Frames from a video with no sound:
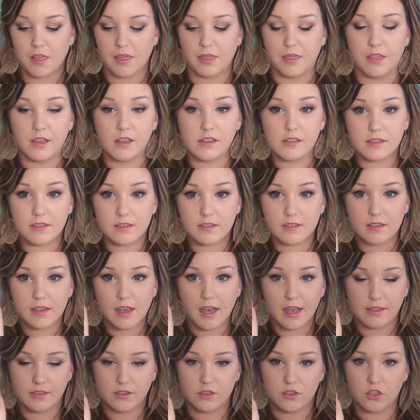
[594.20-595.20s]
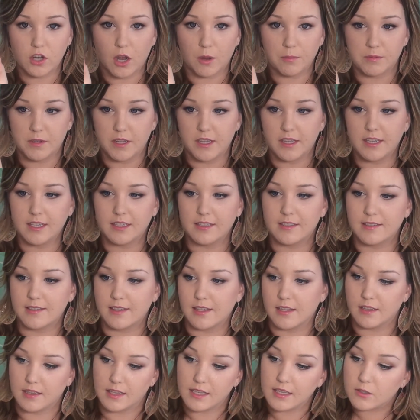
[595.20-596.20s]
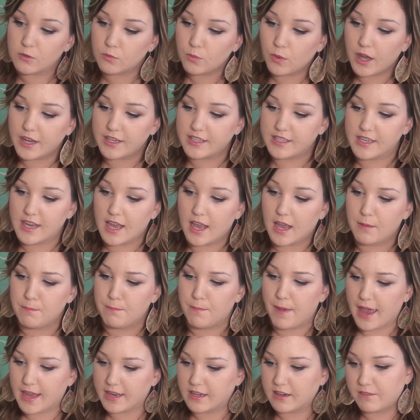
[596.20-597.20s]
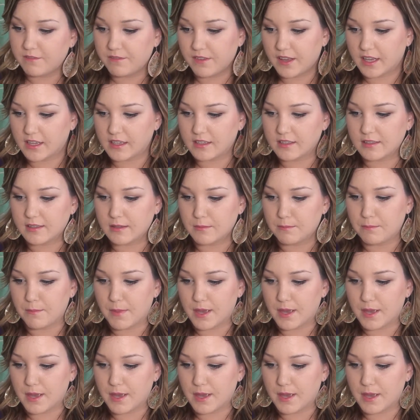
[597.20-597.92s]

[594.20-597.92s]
This has stopped it. It's the Lise Watier Magnifix